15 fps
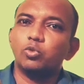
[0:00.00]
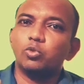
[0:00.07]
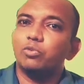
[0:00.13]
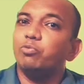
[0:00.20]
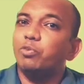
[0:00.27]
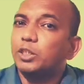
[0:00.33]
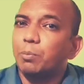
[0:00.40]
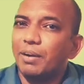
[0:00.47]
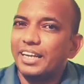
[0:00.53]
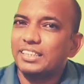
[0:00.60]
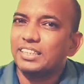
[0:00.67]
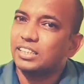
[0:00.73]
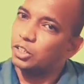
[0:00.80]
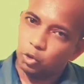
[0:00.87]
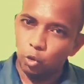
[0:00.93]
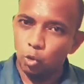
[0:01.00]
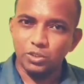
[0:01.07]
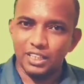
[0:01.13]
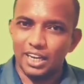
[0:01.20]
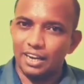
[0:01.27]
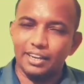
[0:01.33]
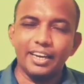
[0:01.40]
So which place?
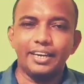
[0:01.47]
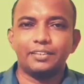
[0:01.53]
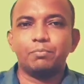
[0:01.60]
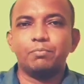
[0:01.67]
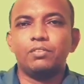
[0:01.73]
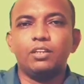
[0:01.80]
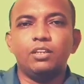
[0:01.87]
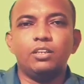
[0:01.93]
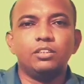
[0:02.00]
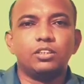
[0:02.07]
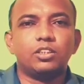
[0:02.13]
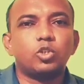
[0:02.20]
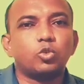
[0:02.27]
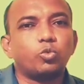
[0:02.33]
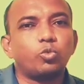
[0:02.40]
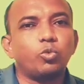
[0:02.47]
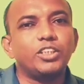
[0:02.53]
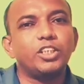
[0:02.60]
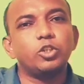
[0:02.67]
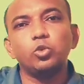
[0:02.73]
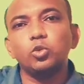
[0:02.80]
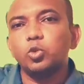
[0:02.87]
2's are correct. So
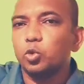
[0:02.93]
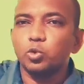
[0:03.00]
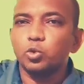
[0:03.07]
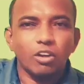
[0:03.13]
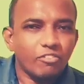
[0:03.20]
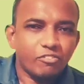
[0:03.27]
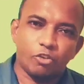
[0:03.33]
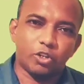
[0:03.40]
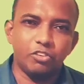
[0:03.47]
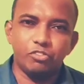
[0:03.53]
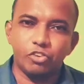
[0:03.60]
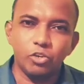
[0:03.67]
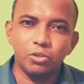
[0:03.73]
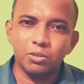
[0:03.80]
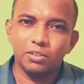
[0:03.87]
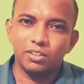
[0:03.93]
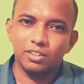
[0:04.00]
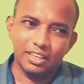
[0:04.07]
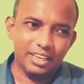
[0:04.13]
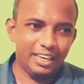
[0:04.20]
22 2's are 44.